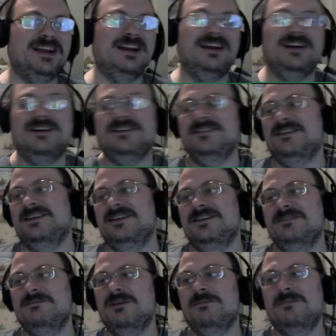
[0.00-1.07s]
a
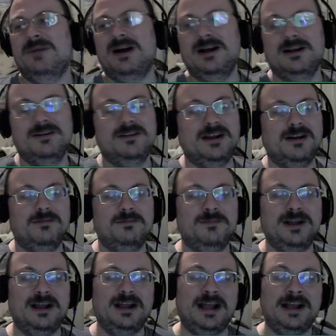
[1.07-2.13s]

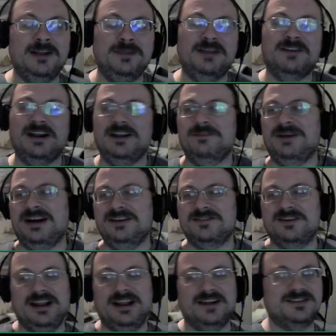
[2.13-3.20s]
enemy randomizer
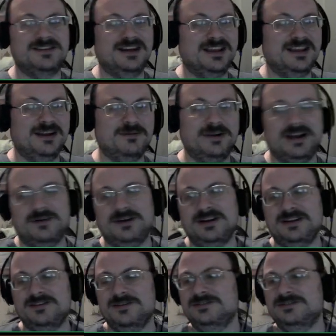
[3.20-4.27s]
next, I think, when I
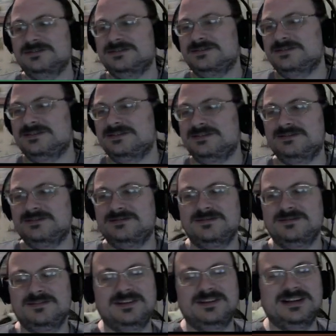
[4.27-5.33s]
do it.
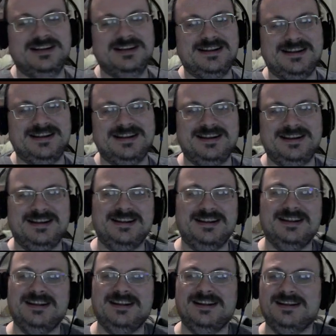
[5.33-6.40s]
For
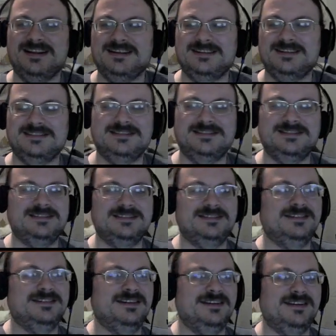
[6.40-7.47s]
remake, the enemy randomizer
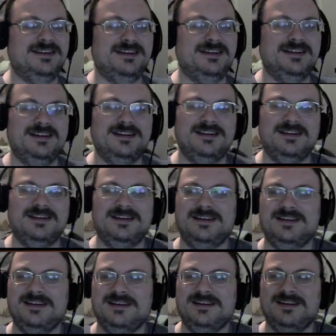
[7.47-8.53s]
is gonna suck
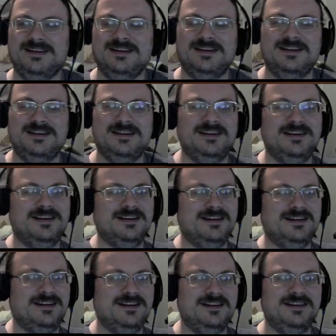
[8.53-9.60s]
because it's gonna put
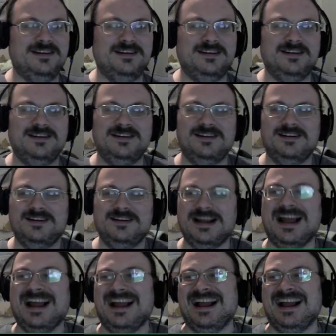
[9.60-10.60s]
Yawn somewhere.